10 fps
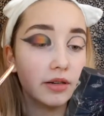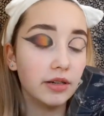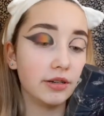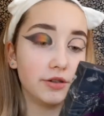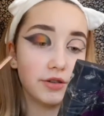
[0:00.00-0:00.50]

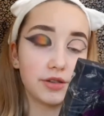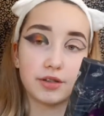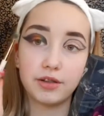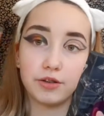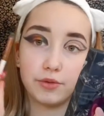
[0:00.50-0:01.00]
And then
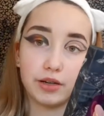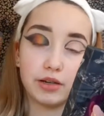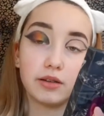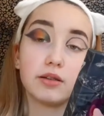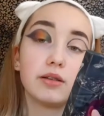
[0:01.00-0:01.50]
just
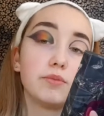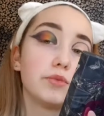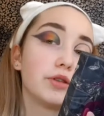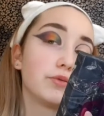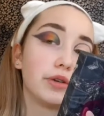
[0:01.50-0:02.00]
going
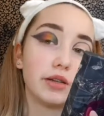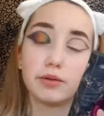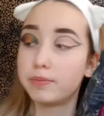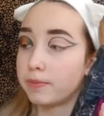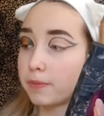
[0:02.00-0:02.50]
in between them.